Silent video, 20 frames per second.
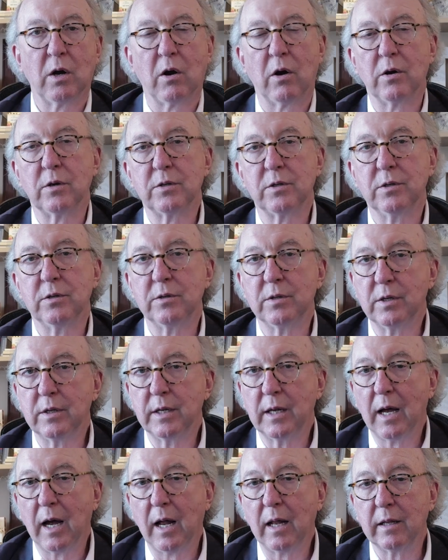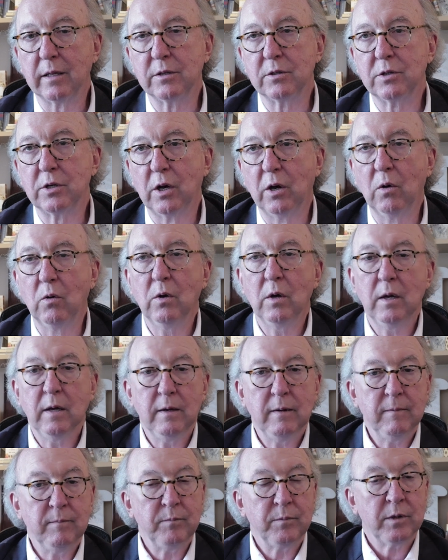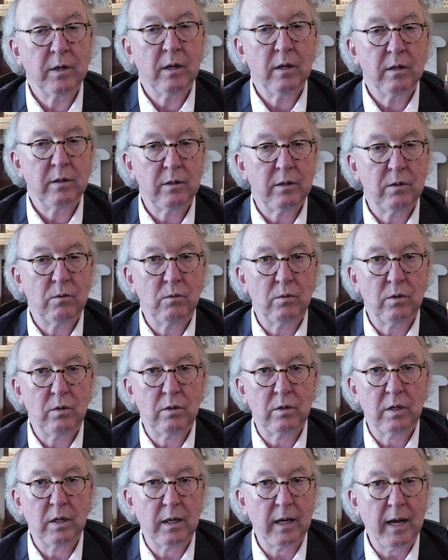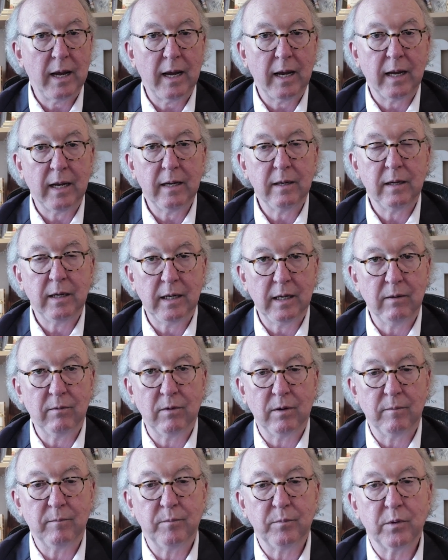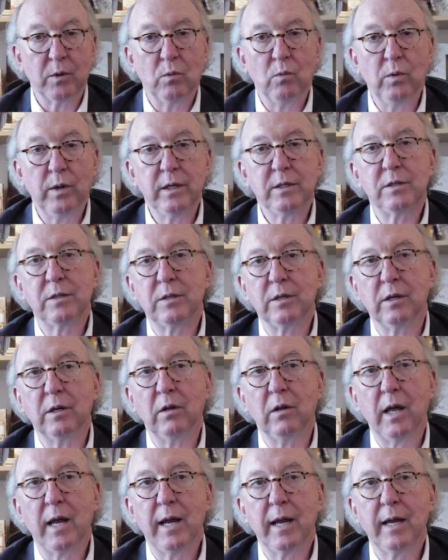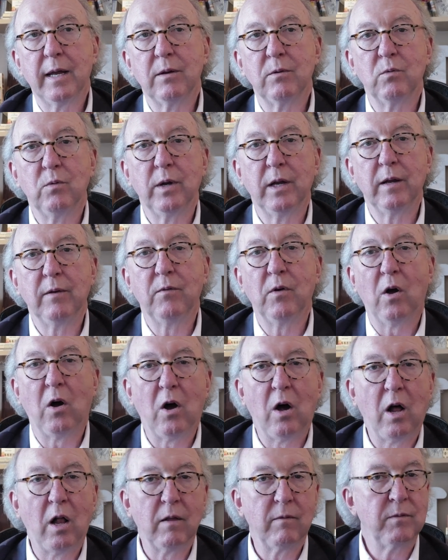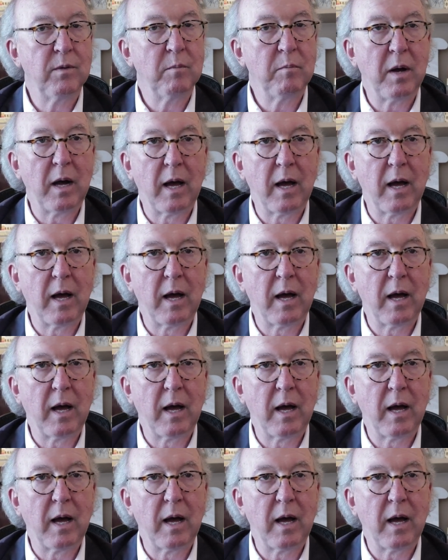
artisans in the island. So today, even, we still hand weave all of the